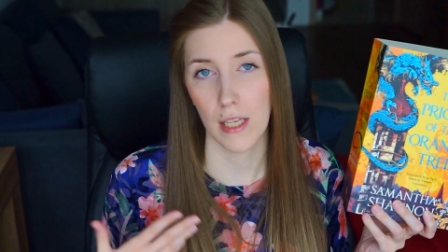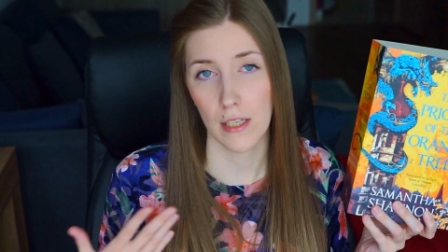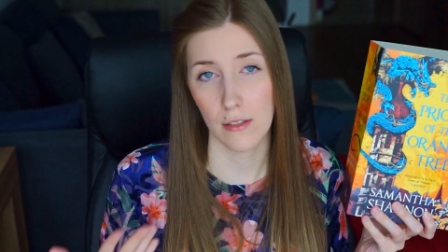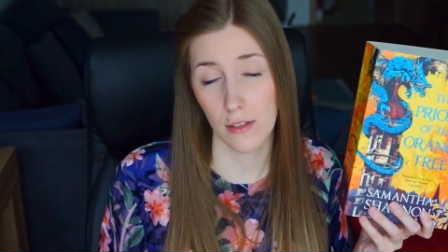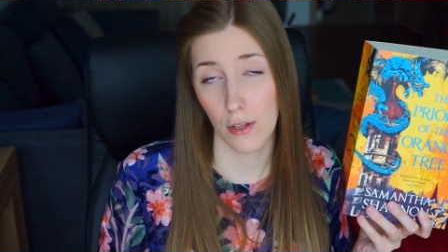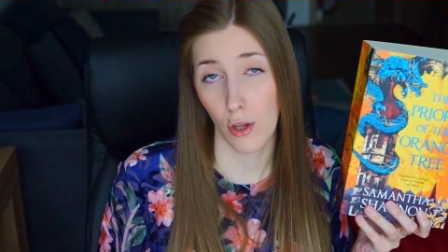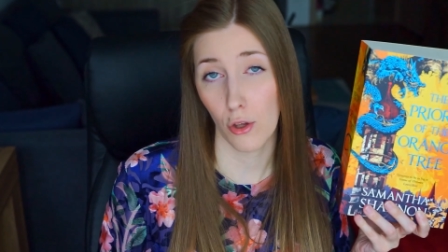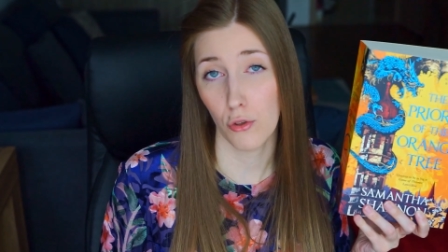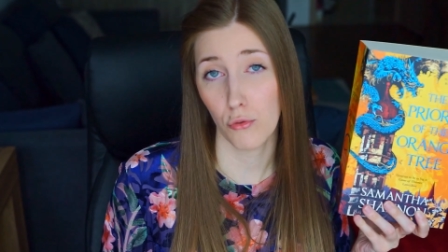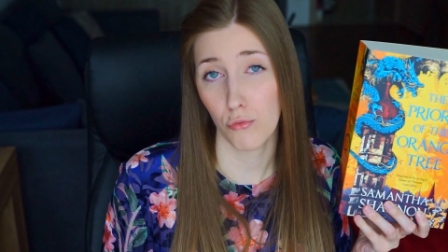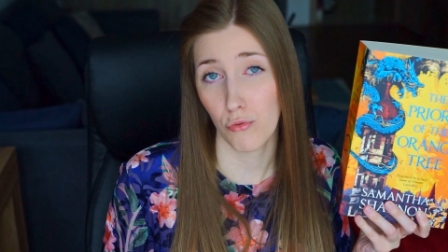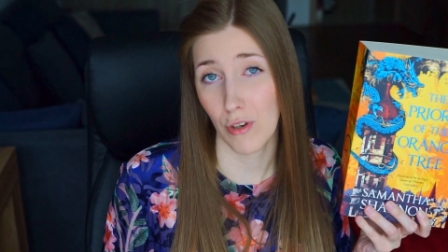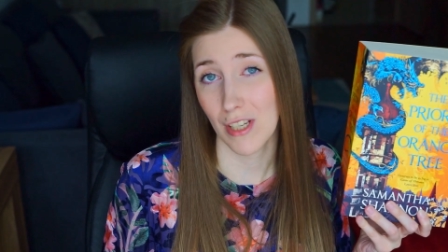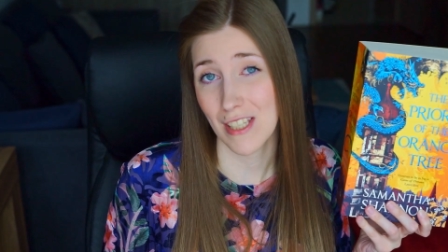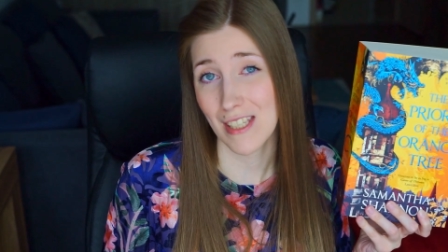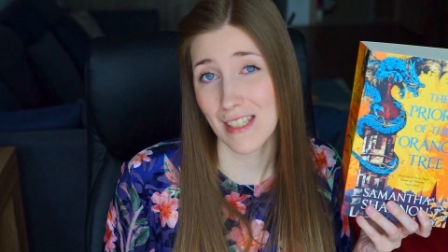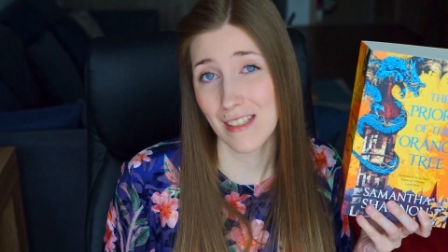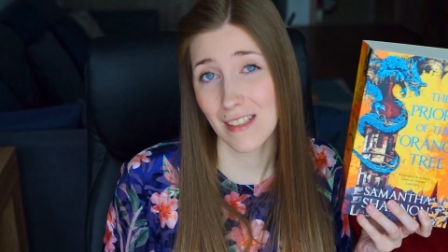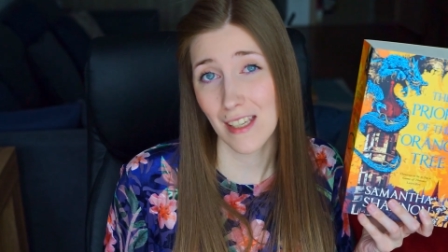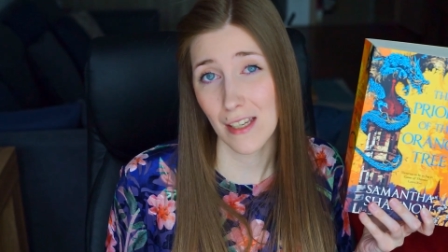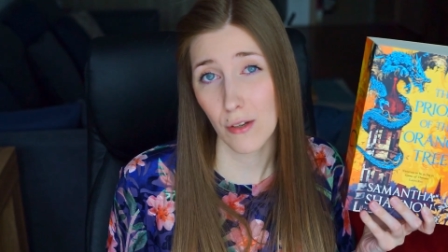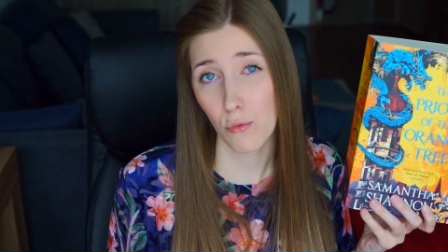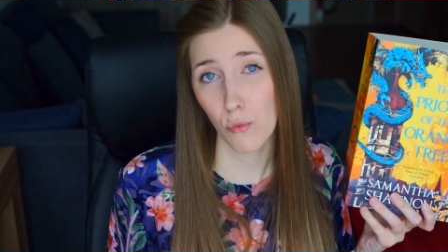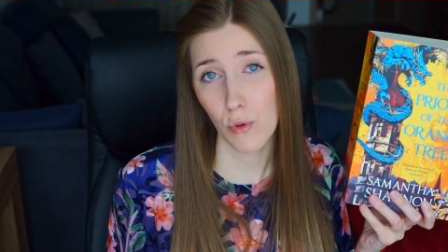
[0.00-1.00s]
don't
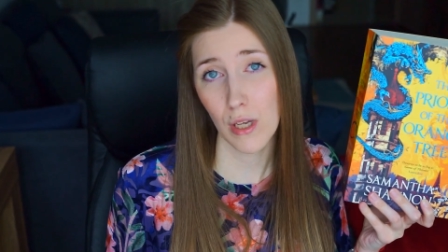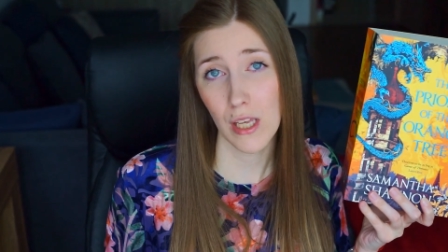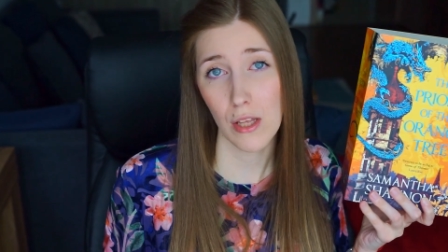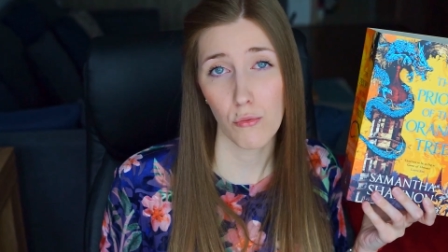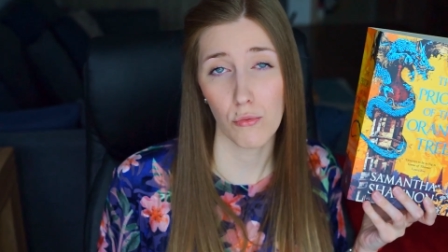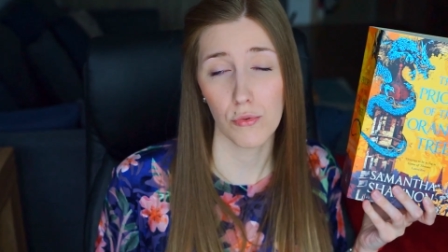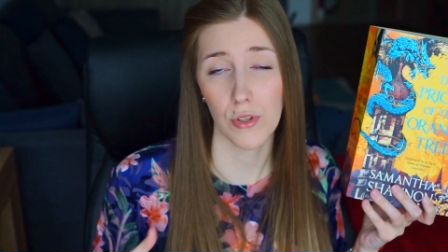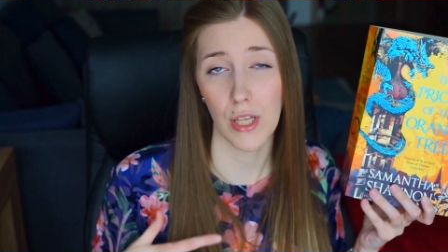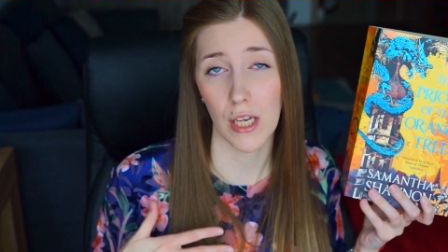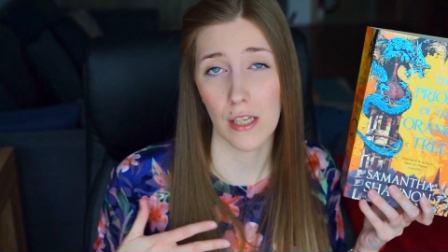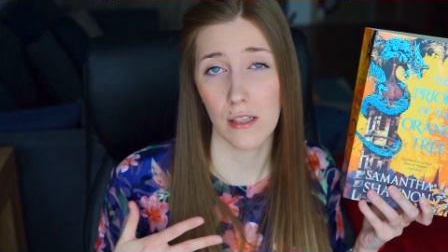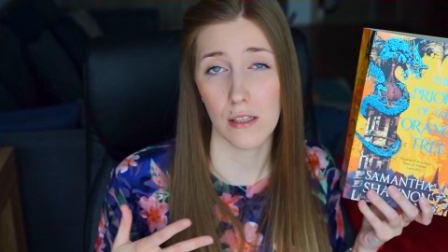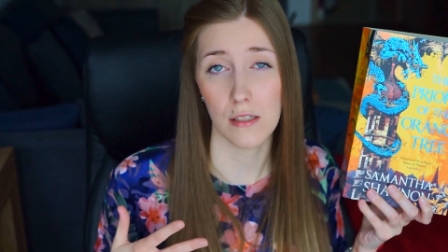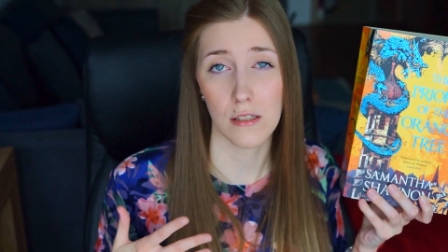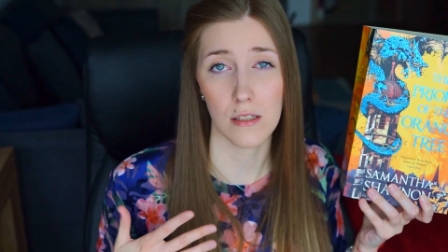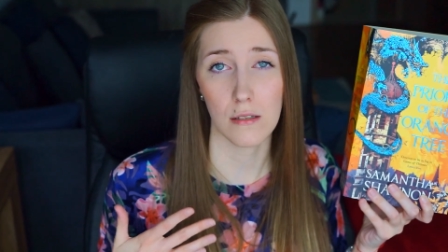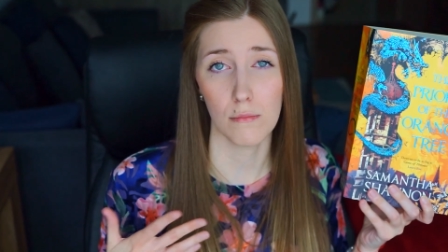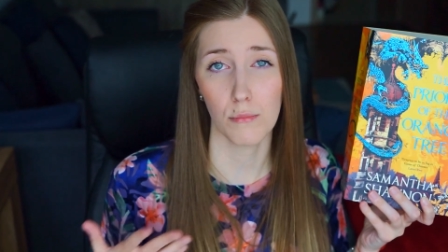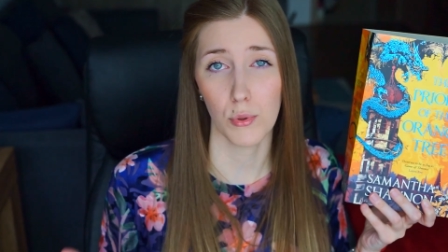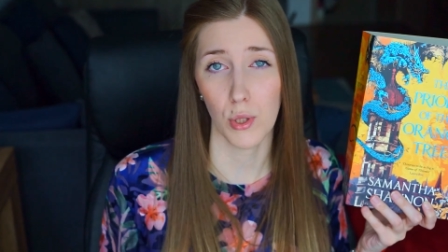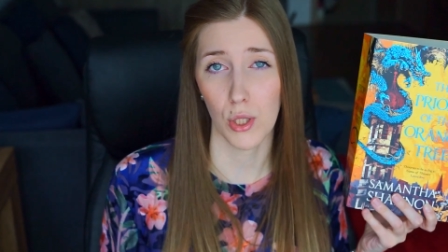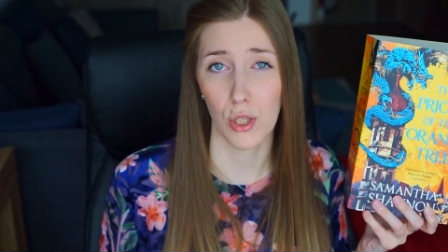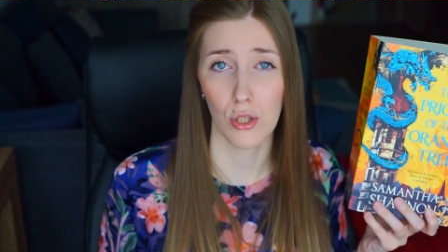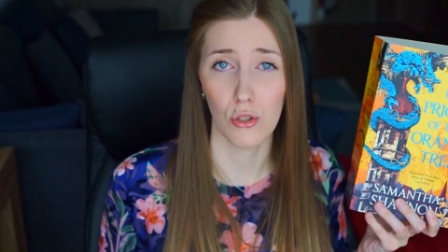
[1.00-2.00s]
resonate with. That is
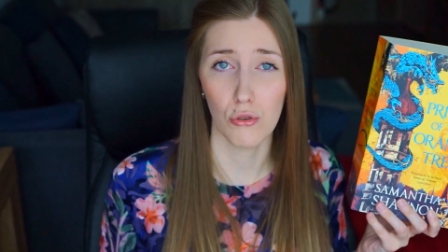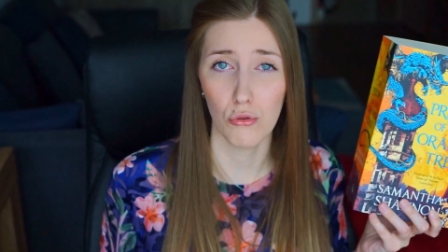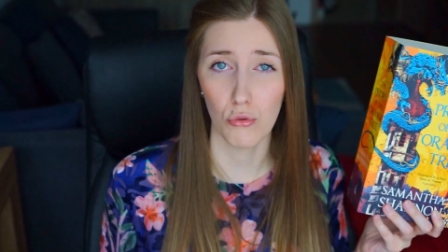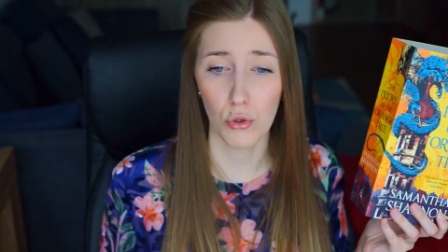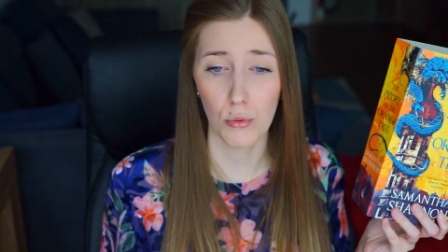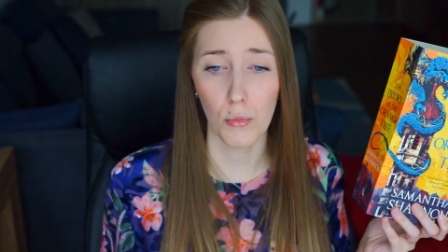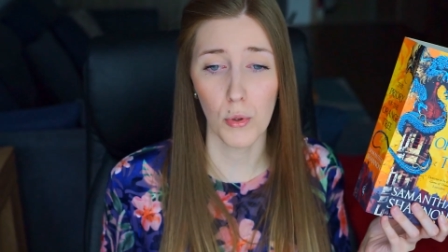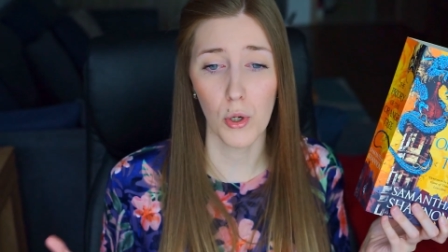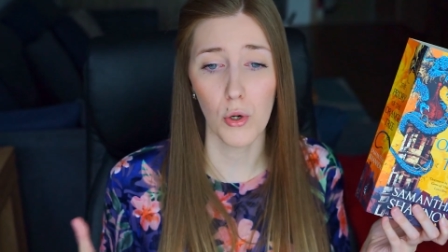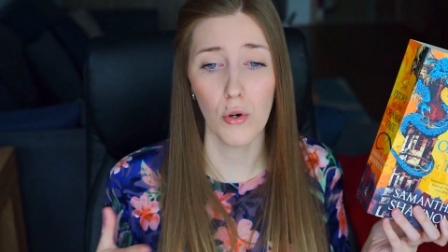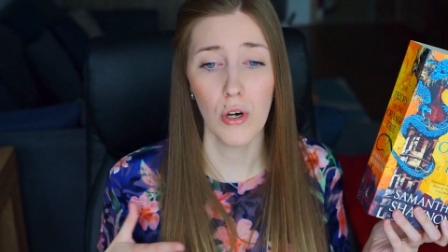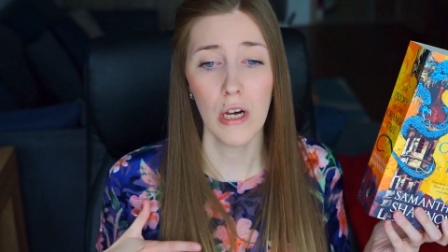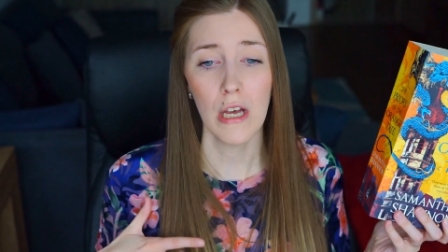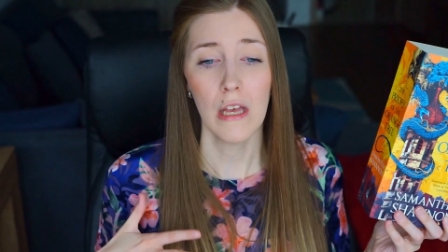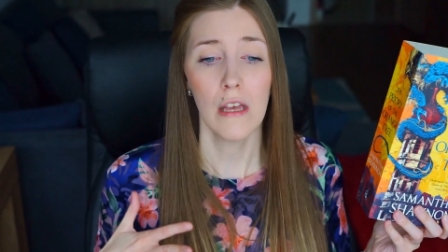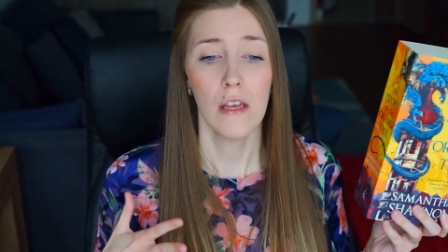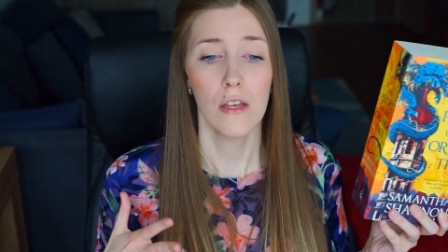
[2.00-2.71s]
completely normal.